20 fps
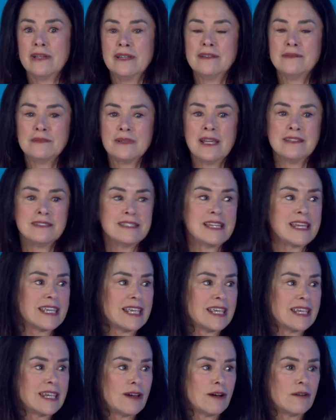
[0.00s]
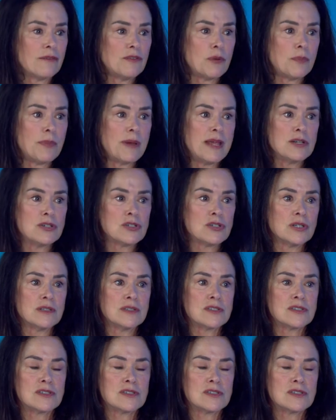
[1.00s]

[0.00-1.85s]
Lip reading: in taking care of your patients?